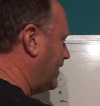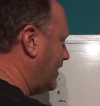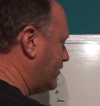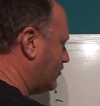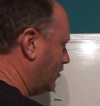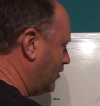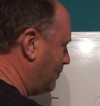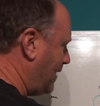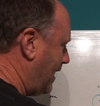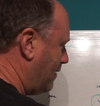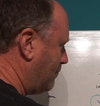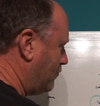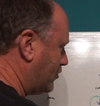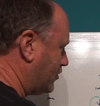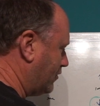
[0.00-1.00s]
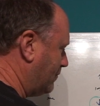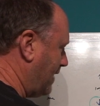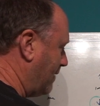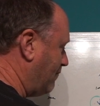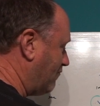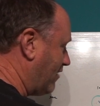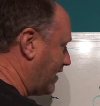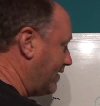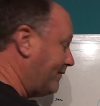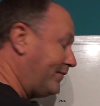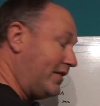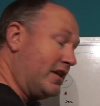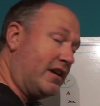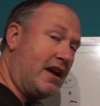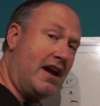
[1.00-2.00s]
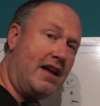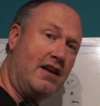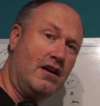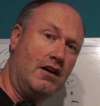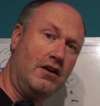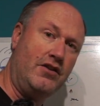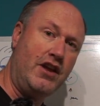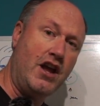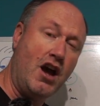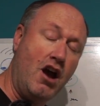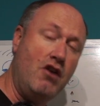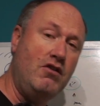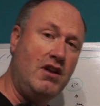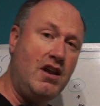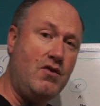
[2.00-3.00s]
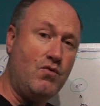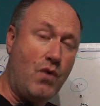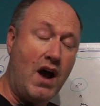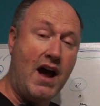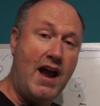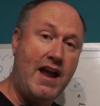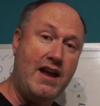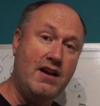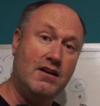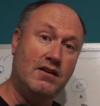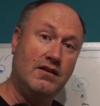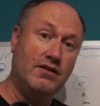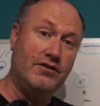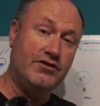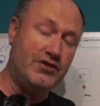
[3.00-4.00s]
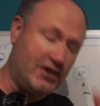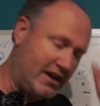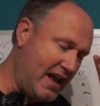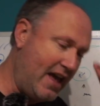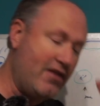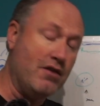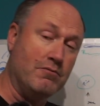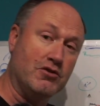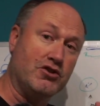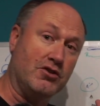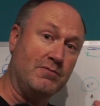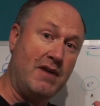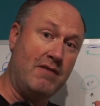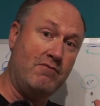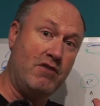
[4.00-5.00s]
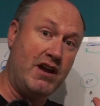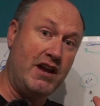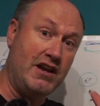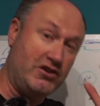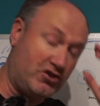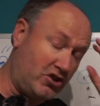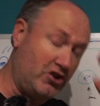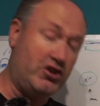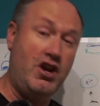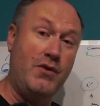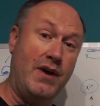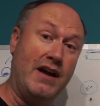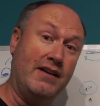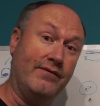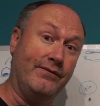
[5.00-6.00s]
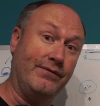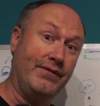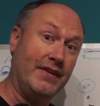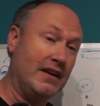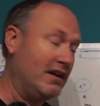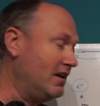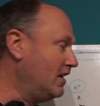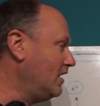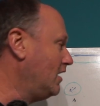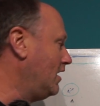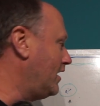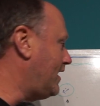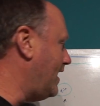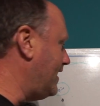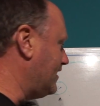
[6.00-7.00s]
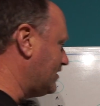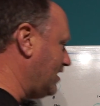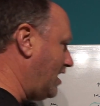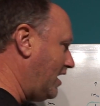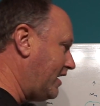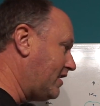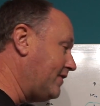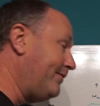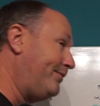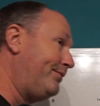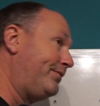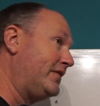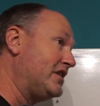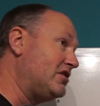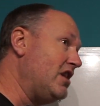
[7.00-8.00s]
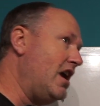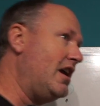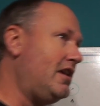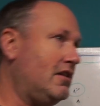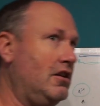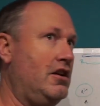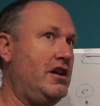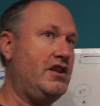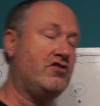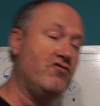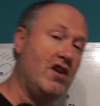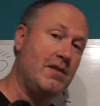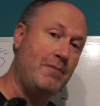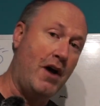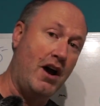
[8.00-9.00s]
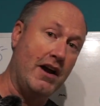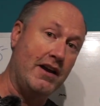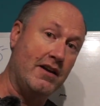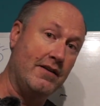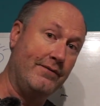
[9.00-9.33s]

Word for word: It's all about muscle memory, okay? And the only way to get the muscle memory is to do it. Okay, it's like it's like learning to ride a bike.